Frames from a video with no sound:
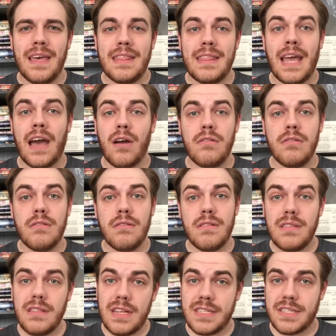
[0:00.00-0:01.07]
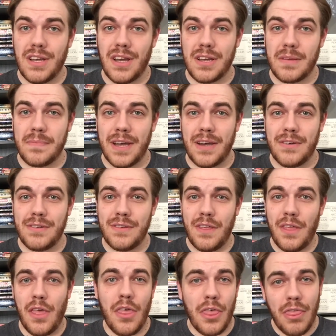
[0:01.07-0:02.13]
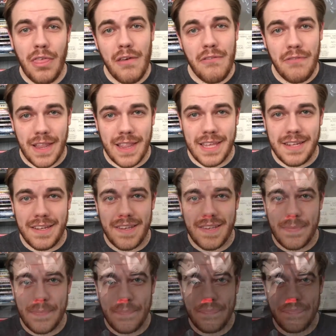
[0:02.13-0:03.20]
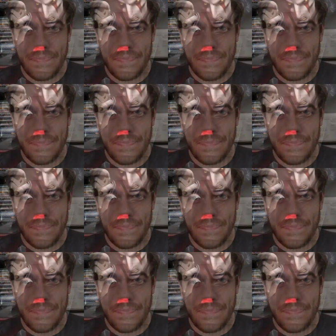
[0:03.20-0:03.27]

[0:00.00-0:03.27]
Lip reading: Now, let's talk about the villains.